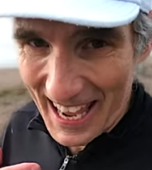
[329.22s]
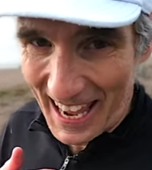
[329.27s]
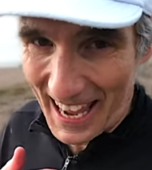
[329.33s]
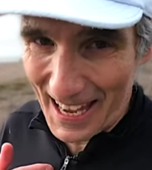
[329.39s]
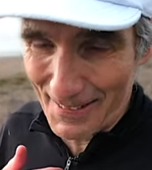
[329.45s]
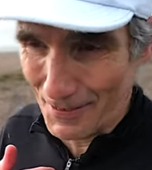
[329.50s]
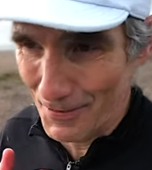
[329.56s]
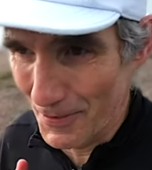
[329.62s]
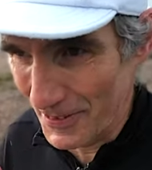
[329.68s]

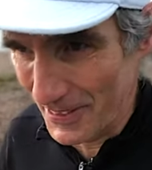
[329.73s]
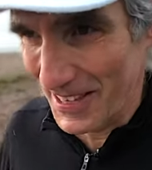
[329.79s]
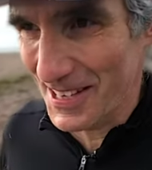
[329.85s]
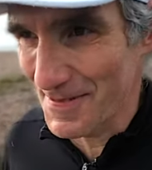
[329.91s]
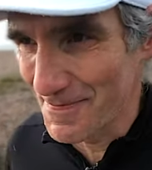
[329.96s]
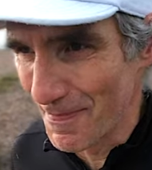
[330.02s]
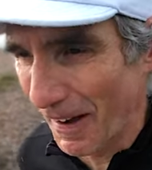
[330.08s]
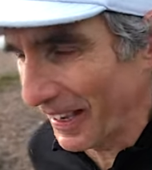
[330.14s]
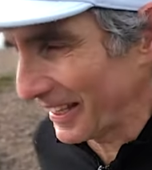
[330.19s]
even with
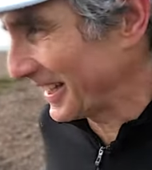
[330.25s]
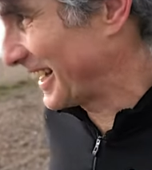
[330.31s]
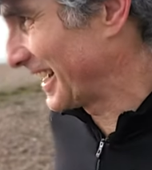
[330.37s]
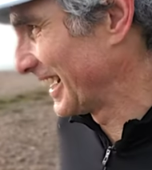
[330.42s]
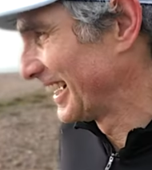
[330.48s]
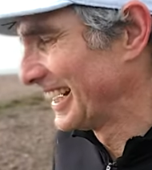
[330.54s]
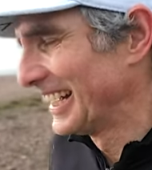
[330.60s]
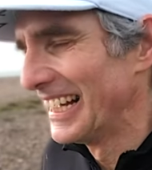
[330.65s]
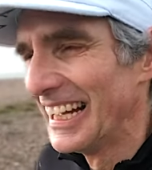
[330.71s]
this mic.
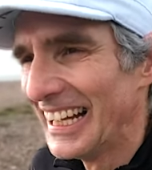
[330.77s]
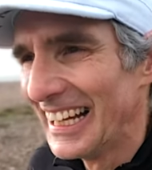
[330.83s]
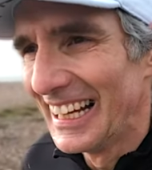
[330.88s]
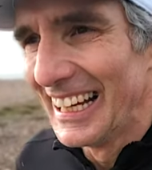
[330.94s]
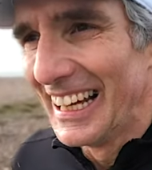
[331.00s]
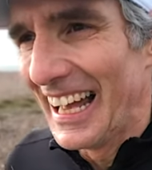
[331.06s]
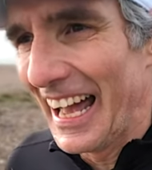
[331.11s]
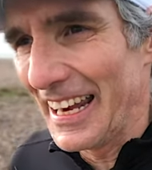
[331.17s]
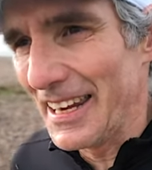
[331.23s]

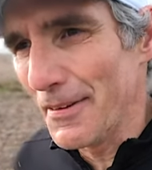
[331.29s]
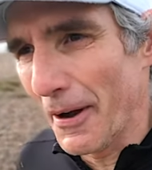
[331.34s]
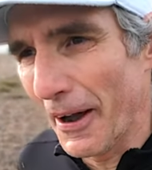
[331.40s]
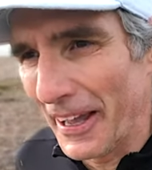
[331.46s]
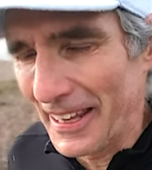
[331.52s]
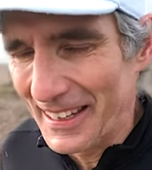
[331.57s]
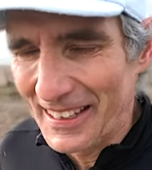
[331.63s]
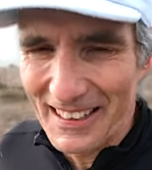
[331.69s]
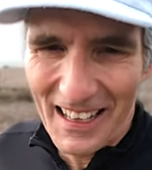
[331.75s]

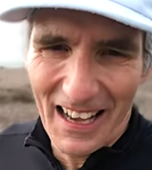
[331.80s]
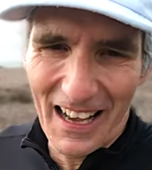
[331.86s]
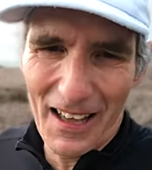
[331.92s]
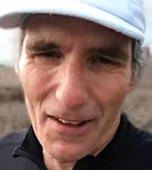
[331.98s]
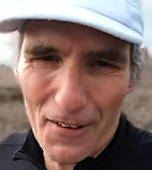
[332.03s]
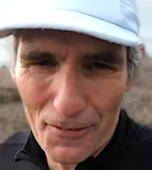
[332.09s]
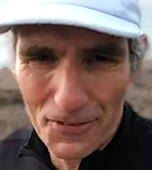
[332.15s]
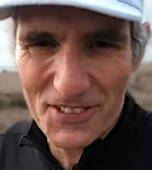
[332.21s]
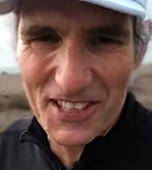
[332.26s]
Anyway,
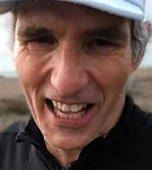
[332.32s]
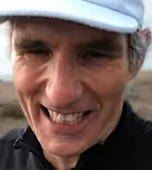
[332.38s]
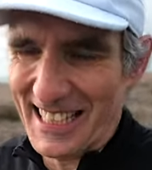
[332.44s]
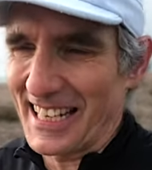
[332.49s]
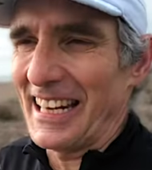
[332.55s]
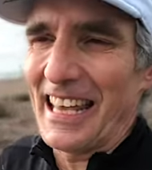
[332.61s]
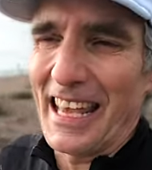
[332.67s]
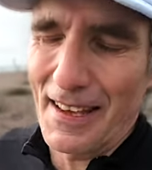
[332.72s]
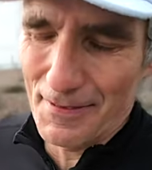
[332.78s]

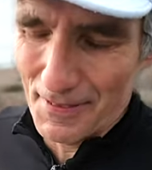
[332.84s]
Saturday